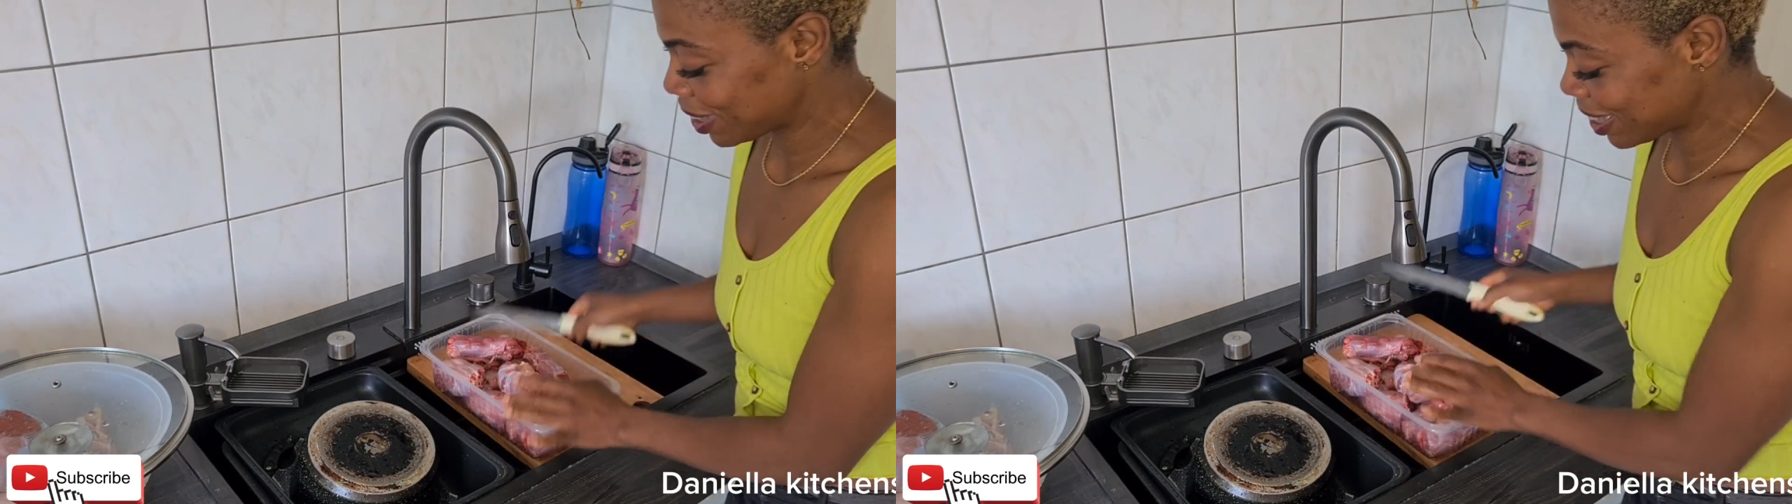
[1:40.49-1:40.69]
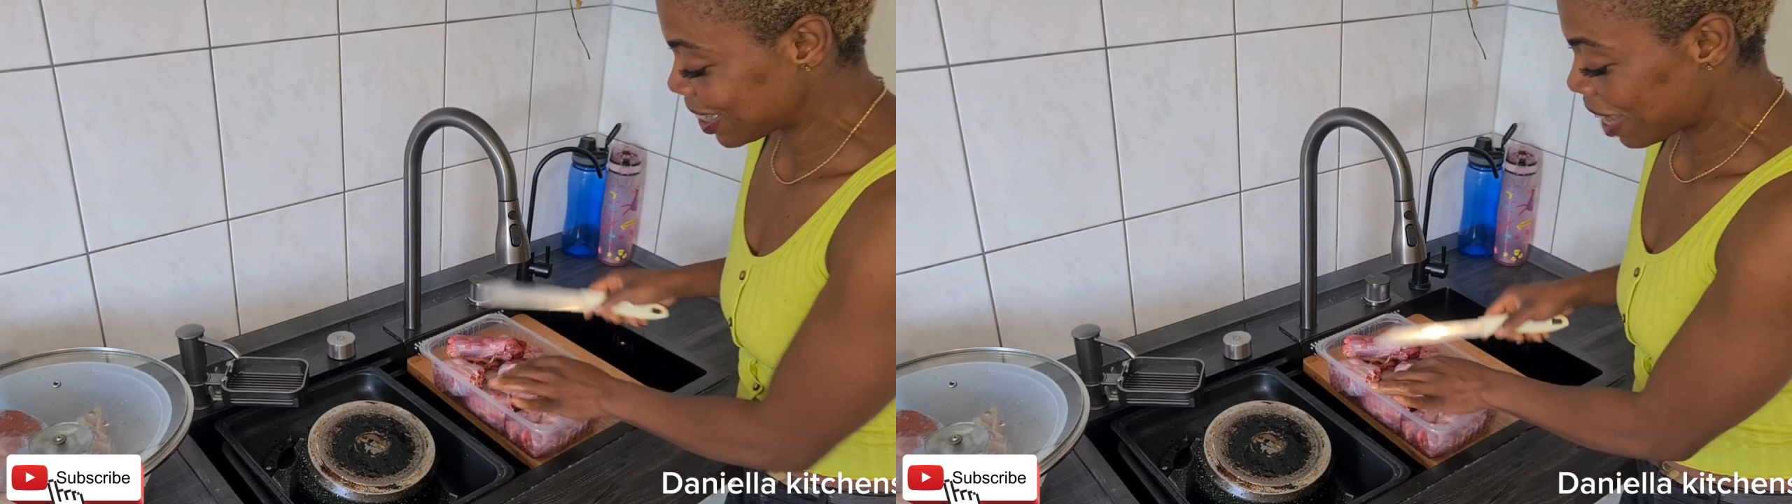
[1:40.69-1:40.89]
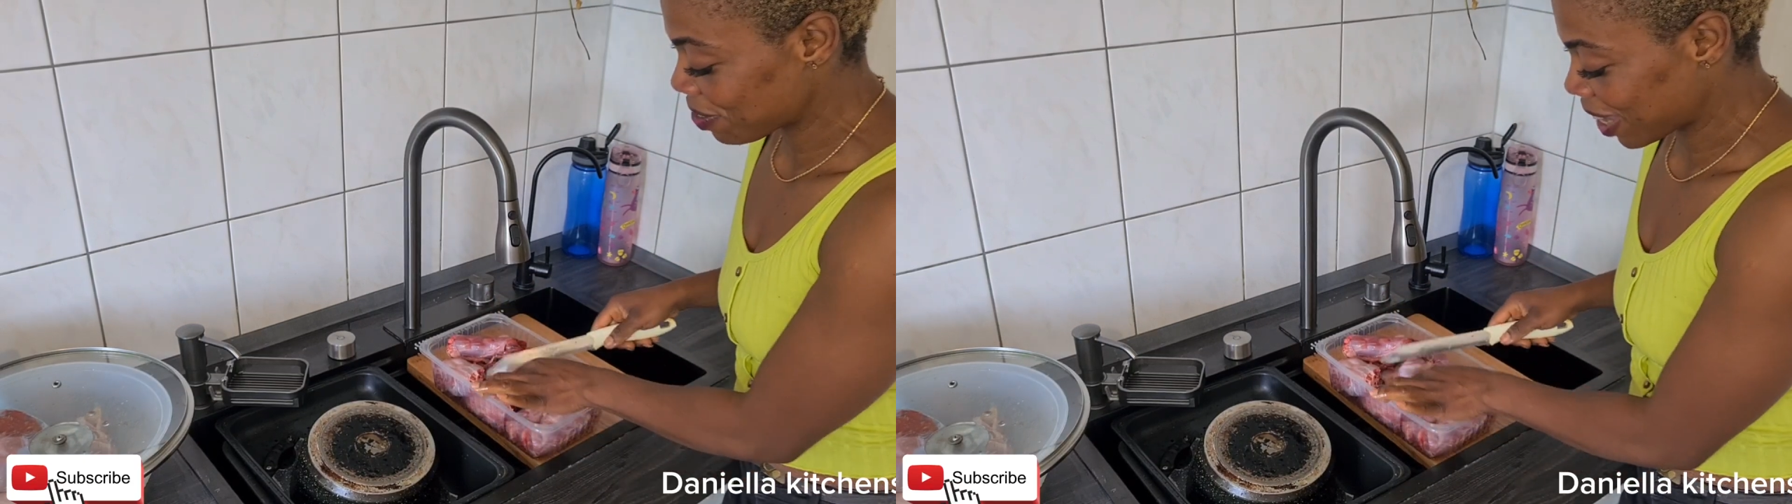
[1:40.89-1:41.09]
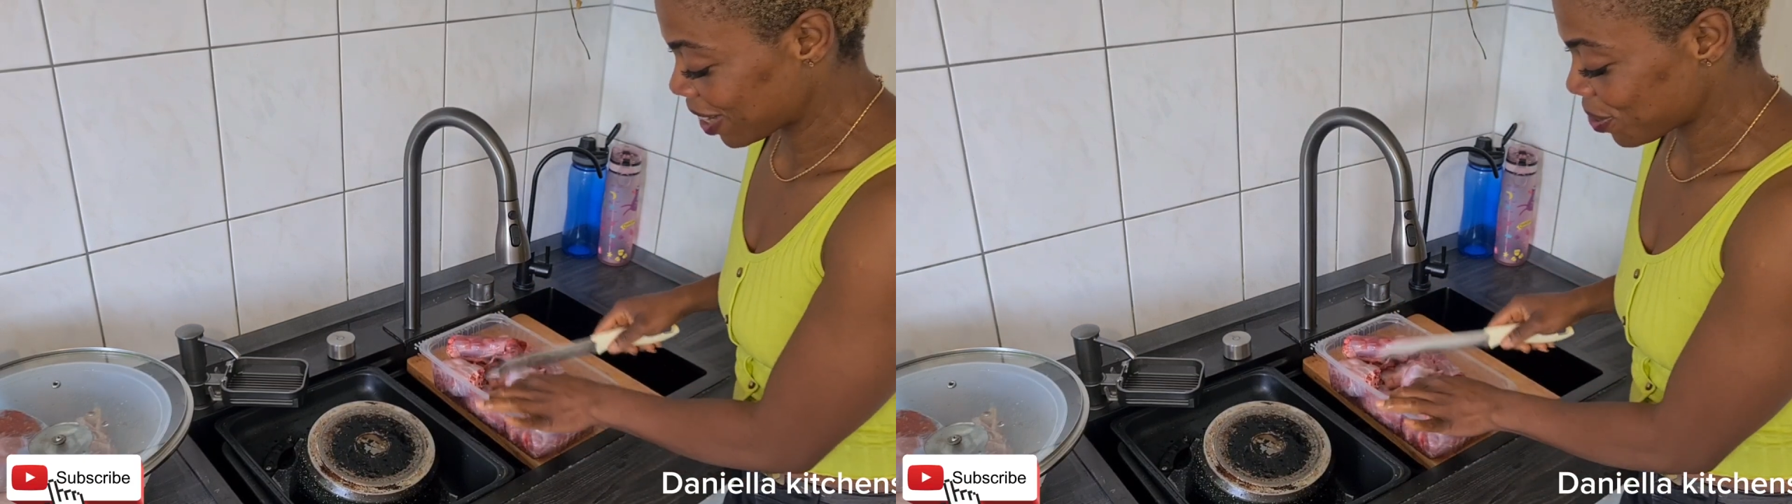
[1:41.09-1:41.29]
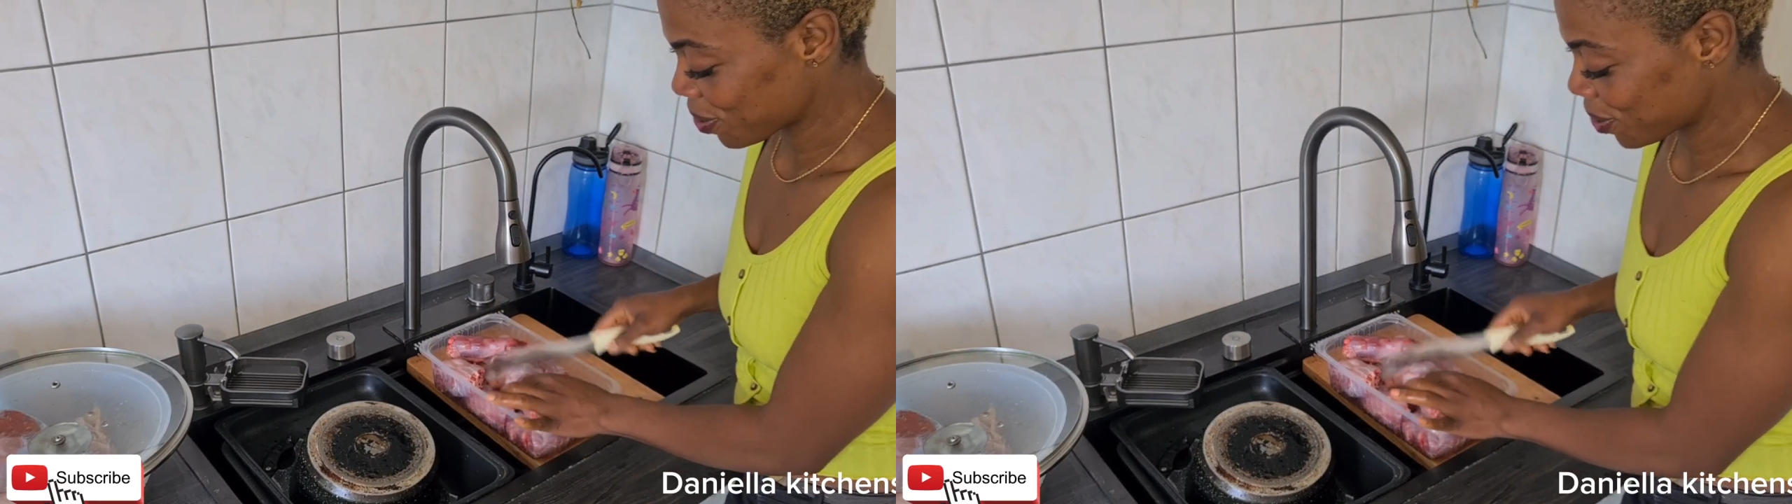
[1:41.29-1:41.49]
This knife
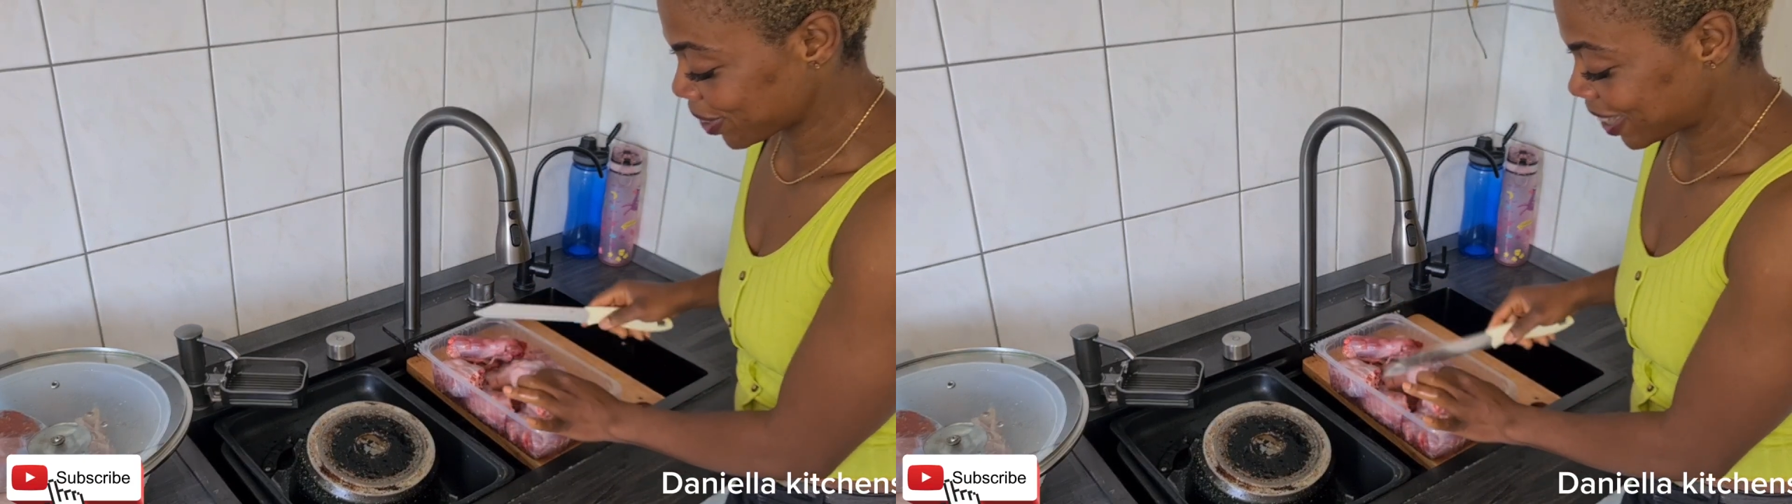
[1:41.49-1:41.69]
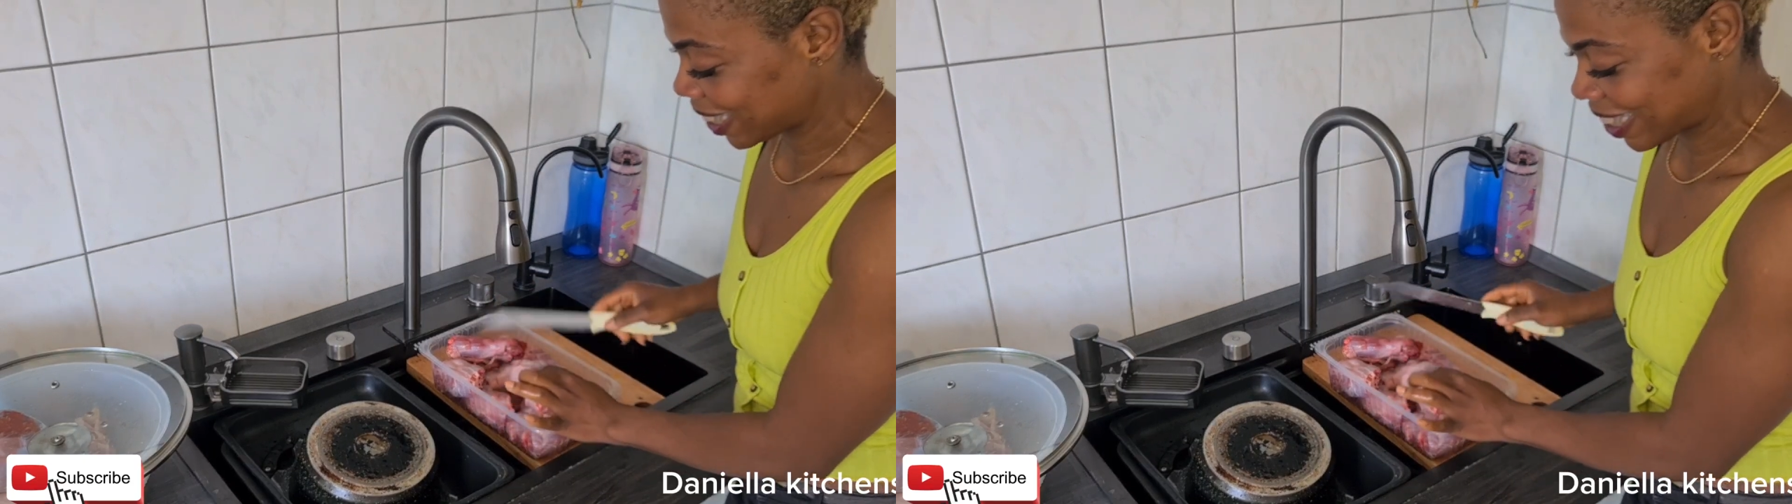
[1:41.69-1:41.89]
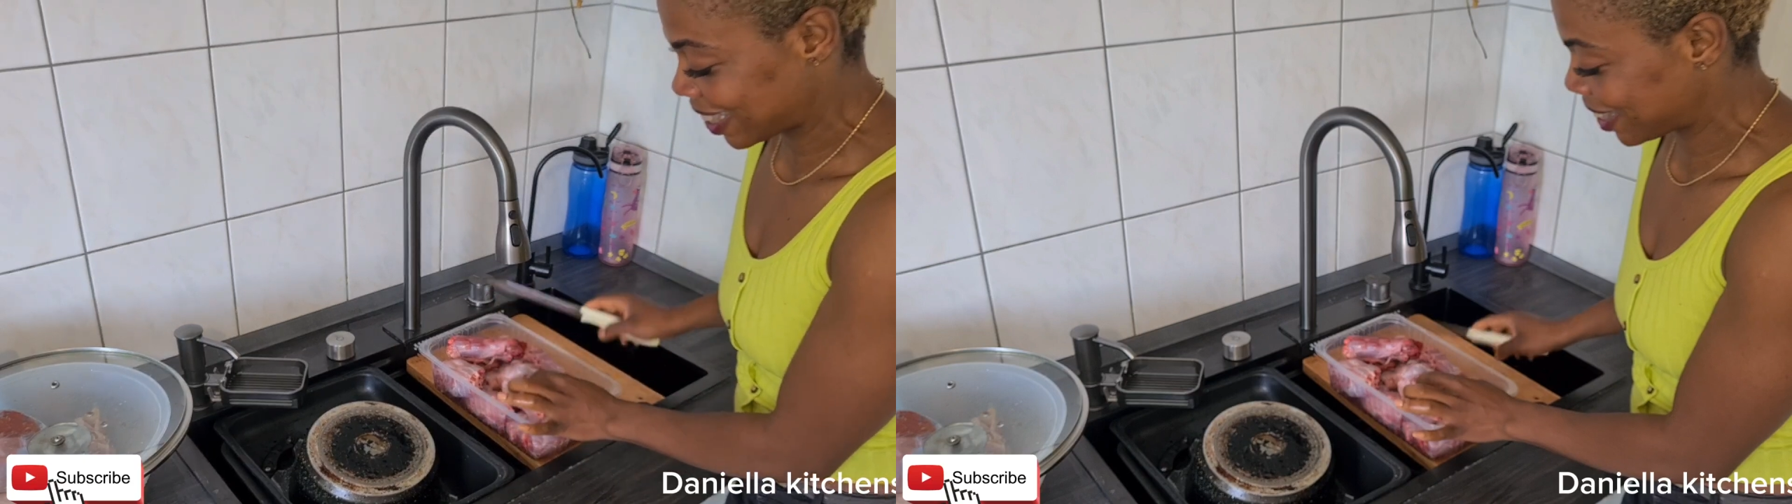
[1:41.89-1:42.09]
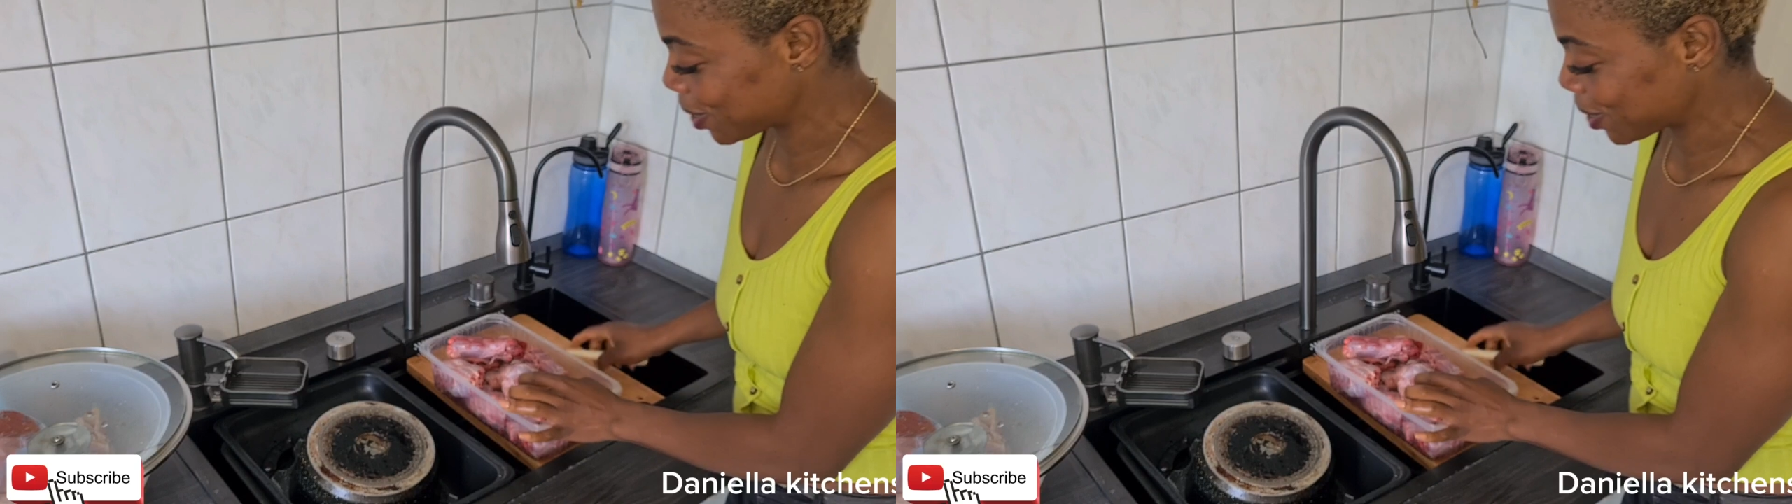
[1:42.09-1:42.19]
cannot cut it,